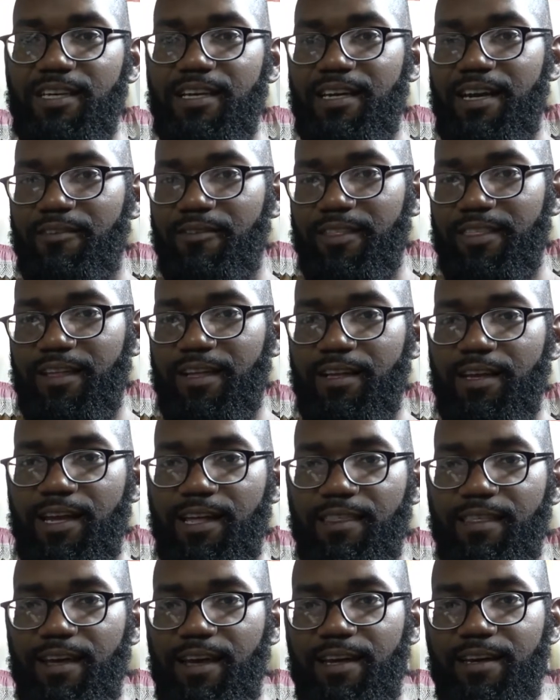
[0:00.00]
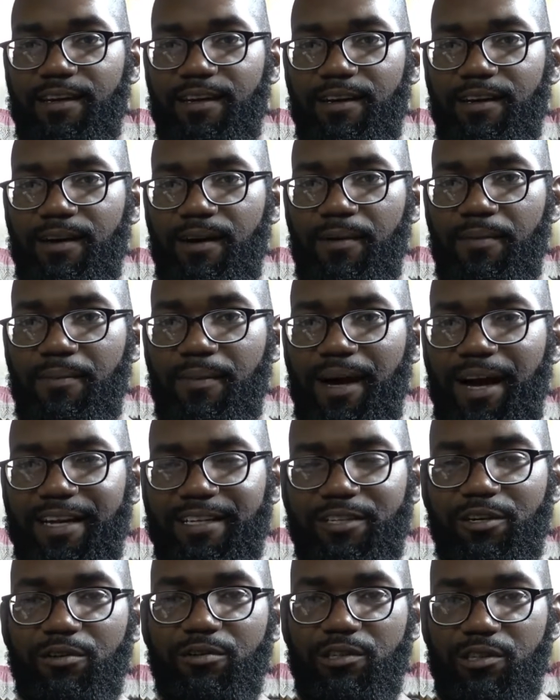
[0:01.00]
and everything like that. I
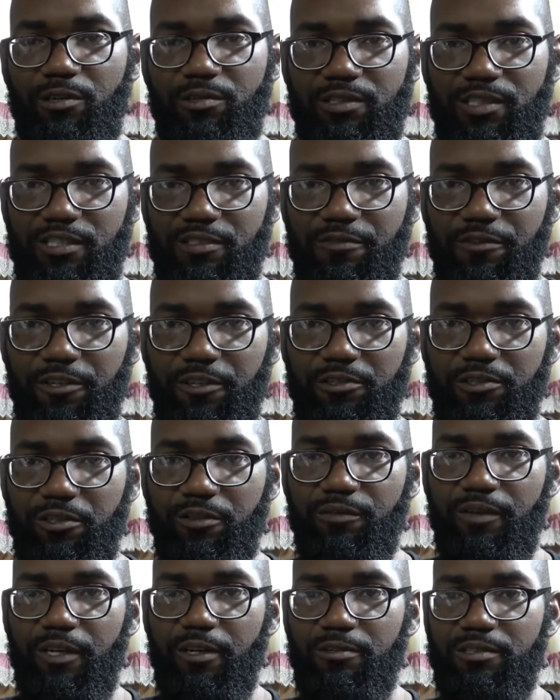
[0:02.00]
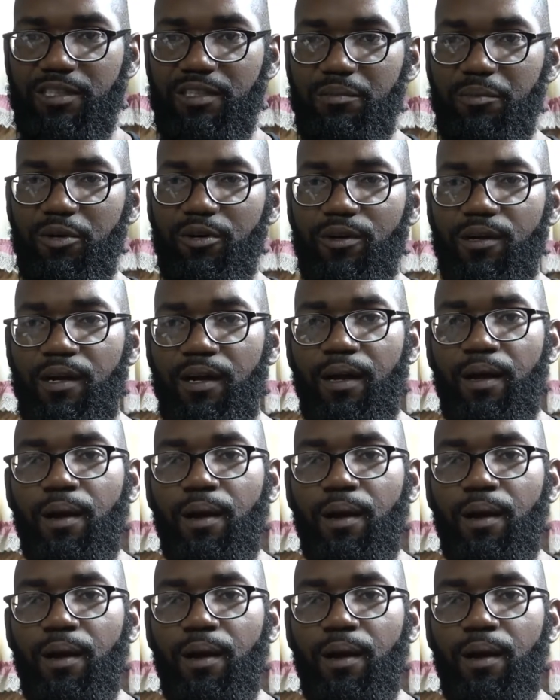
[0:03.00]
don't use this for YouTube videos anymore,